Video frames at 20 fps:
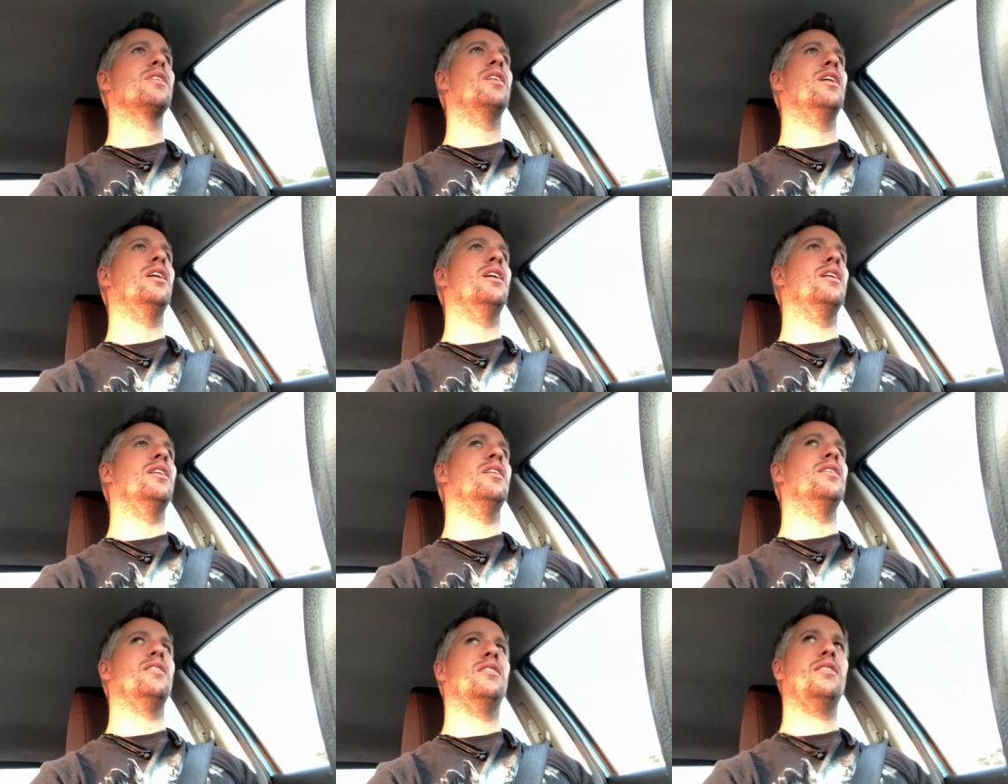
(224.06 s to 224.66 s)

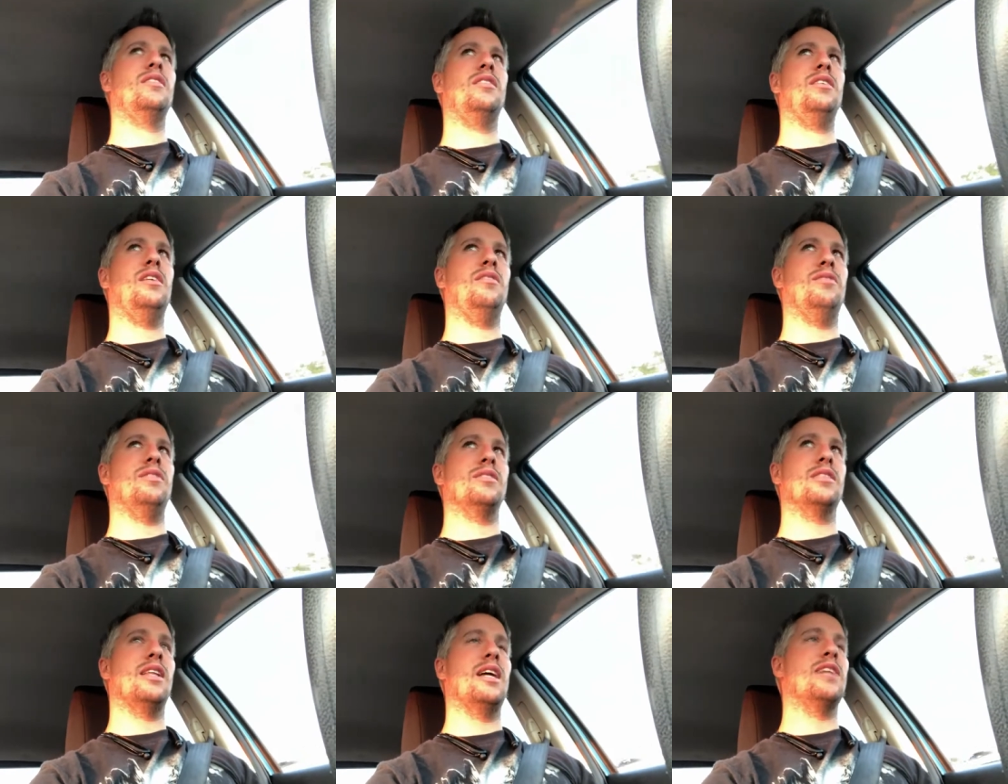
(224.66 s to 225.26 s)
Uh,
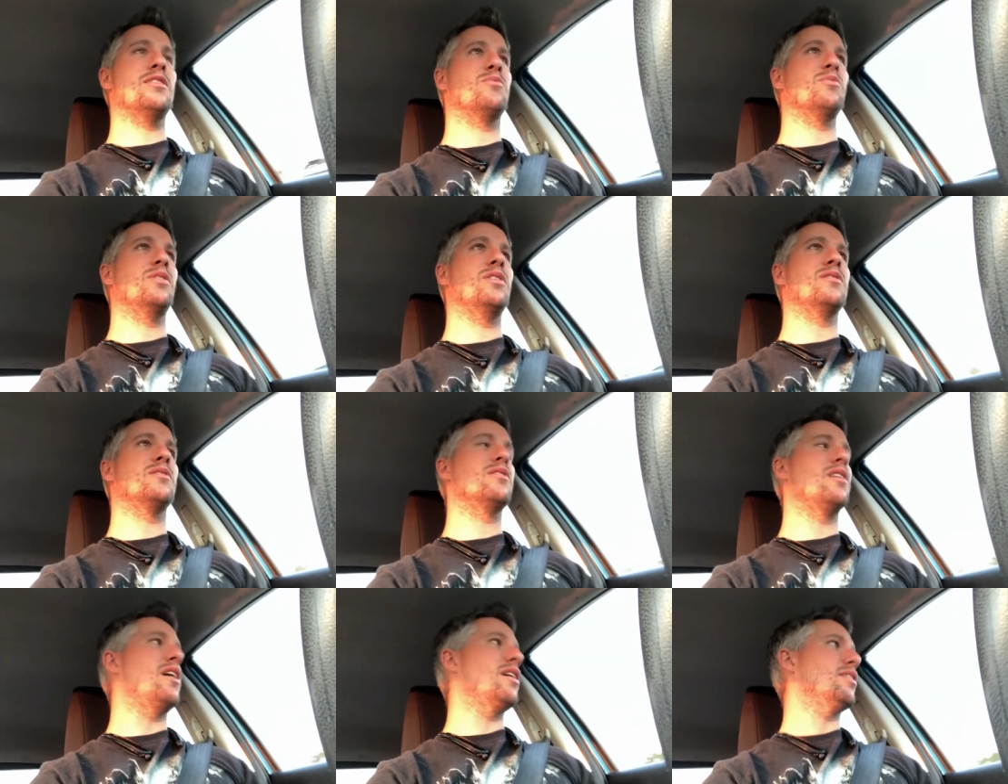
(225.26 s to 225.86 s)
if it's the last one in
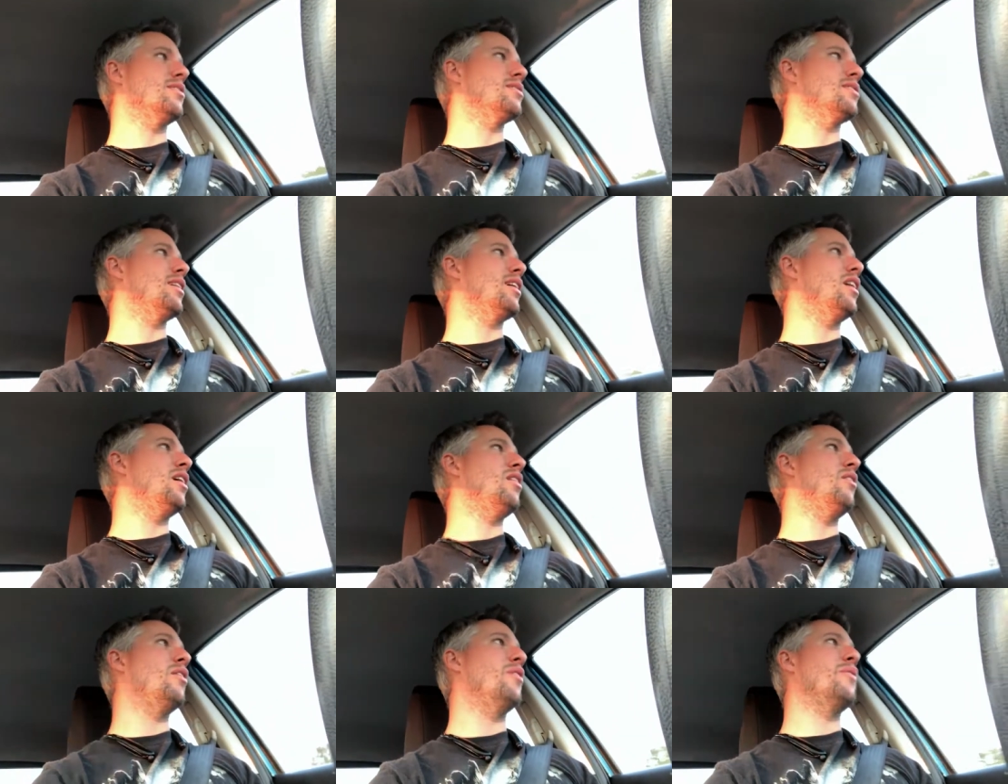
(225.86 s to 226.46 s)
stock, it's like,
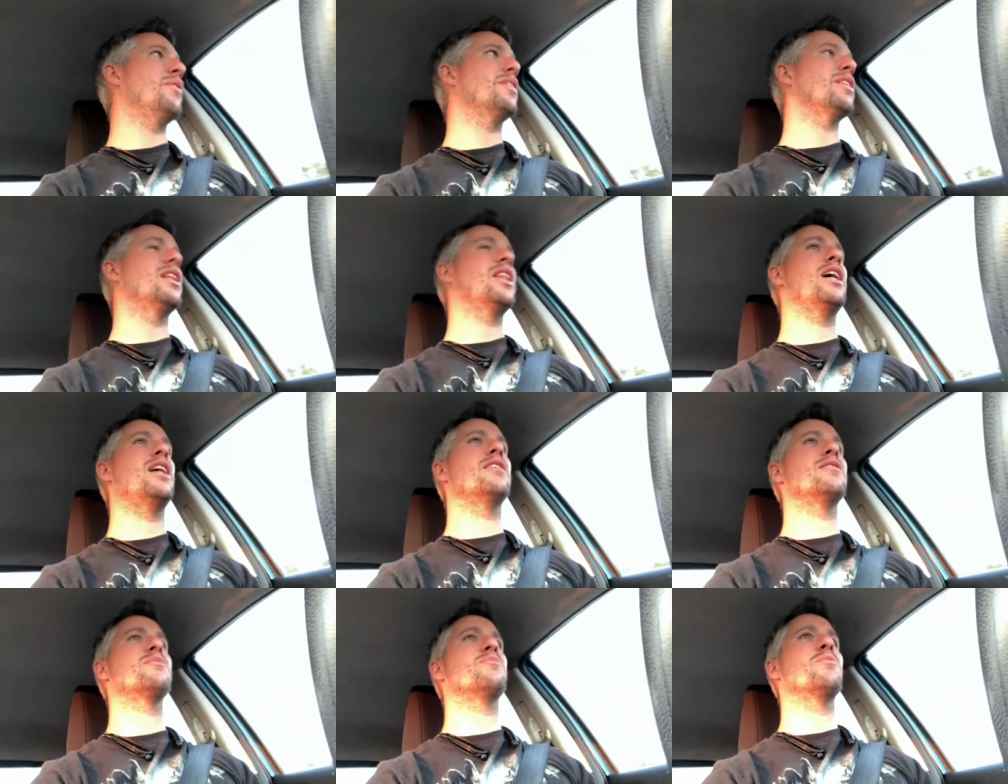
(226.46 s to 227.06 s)
oh, I want the
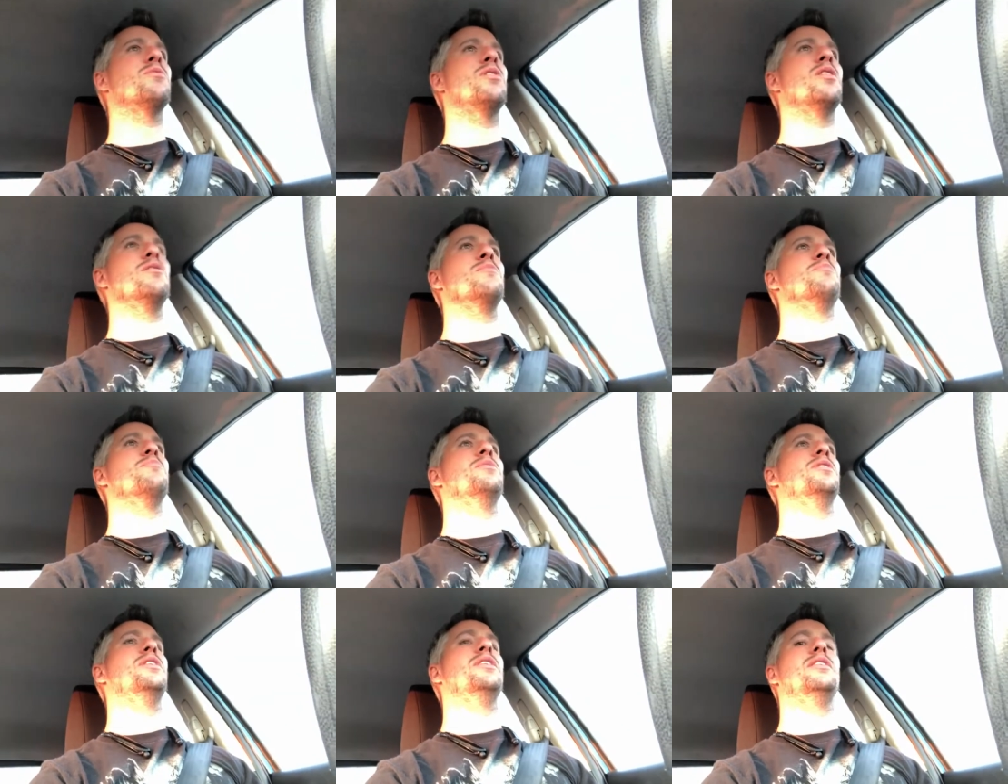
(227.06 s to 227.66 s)
last
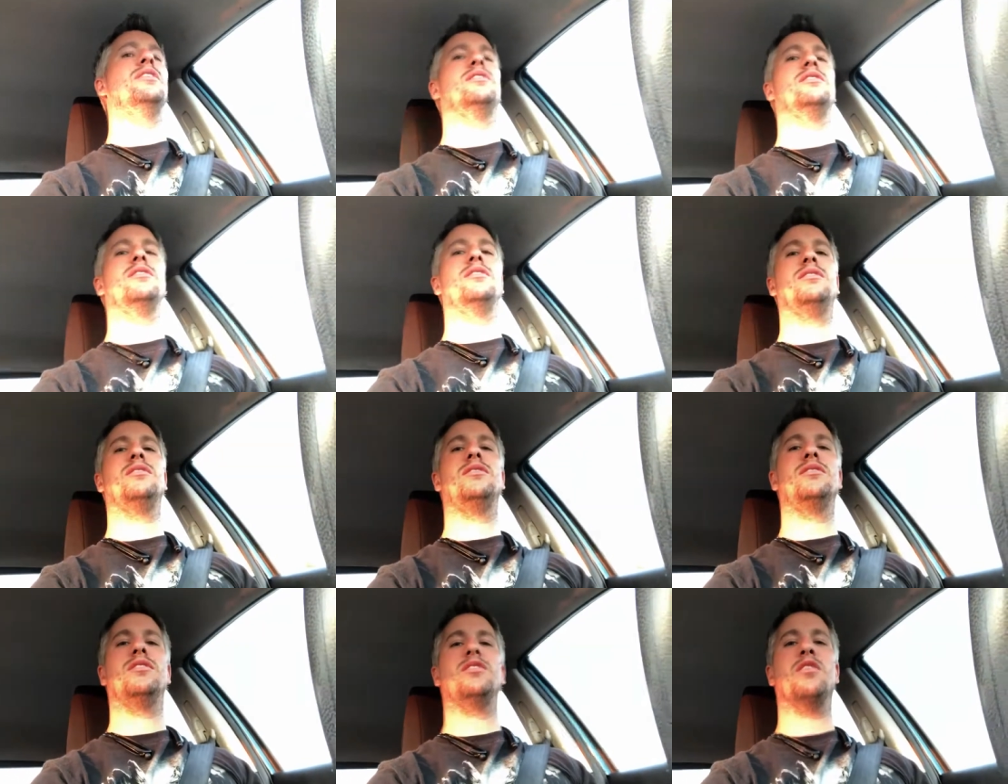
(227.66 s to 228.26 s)
one,
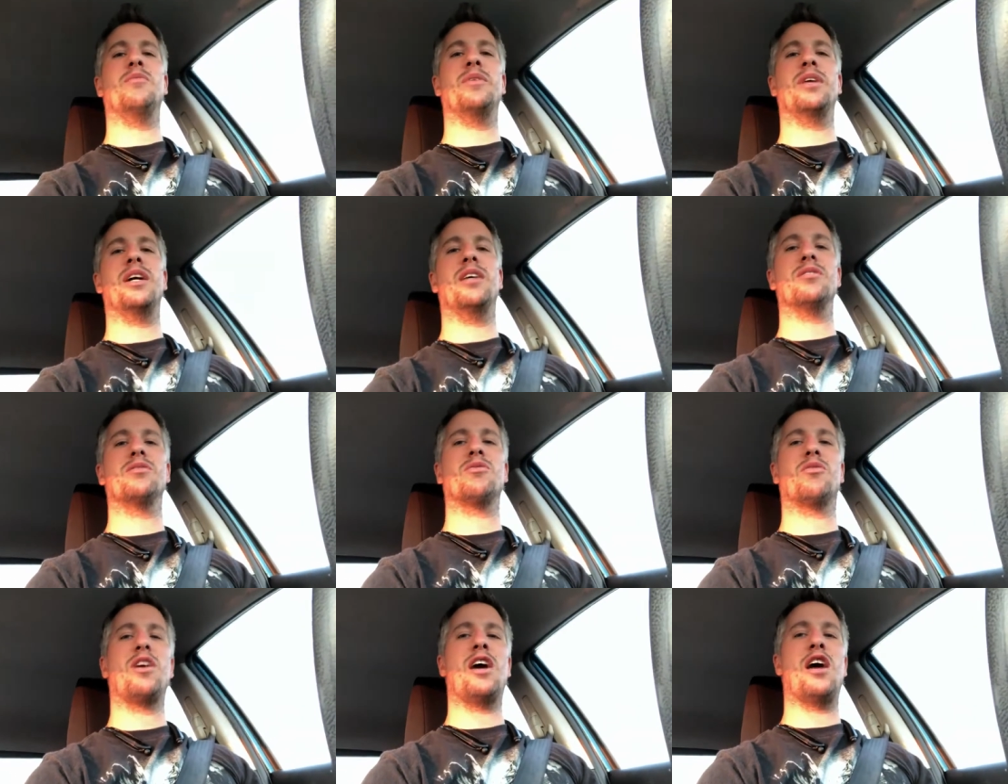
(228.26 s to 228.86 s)
but someone
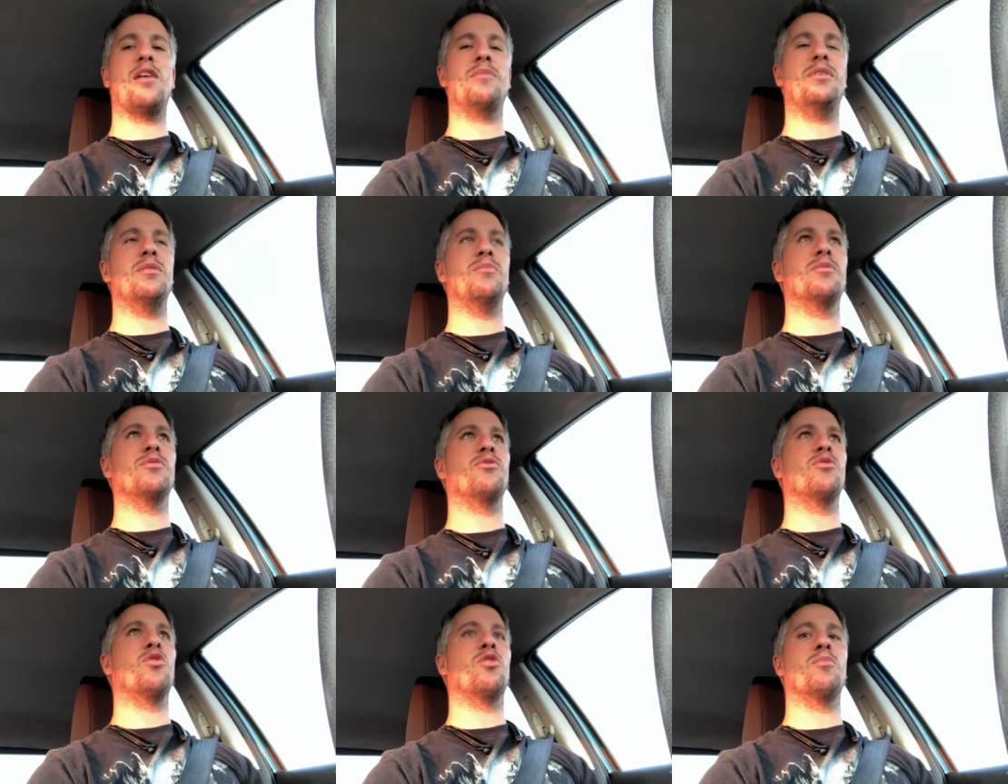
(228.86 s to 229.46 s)
else grabbed it
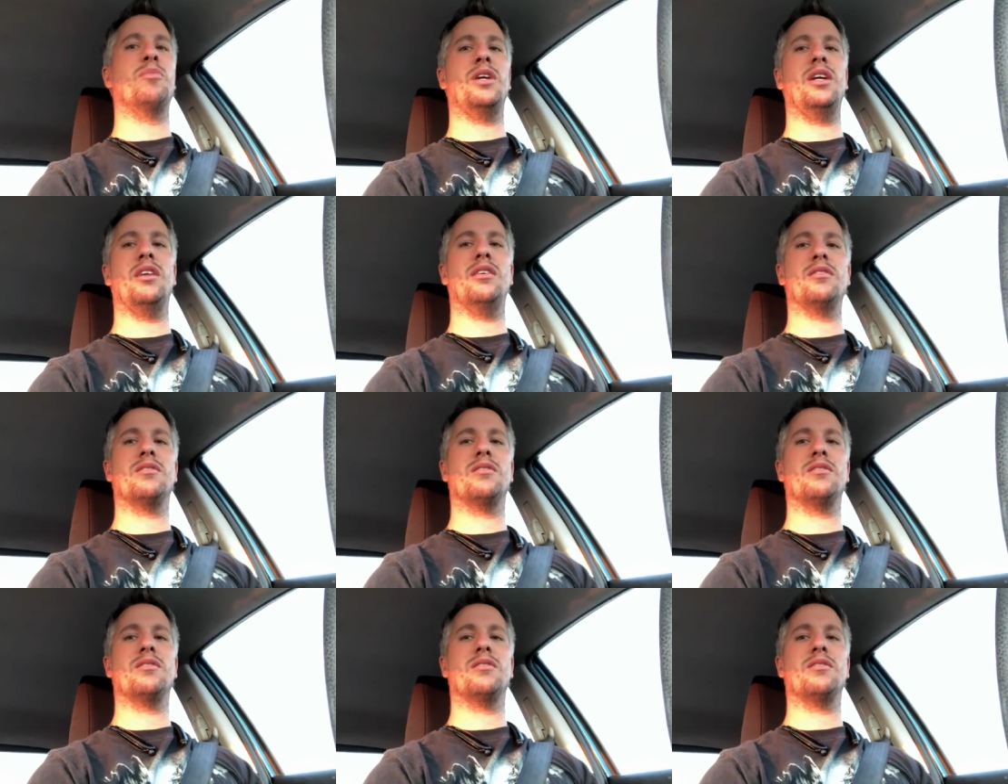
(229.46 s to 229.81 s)
before me,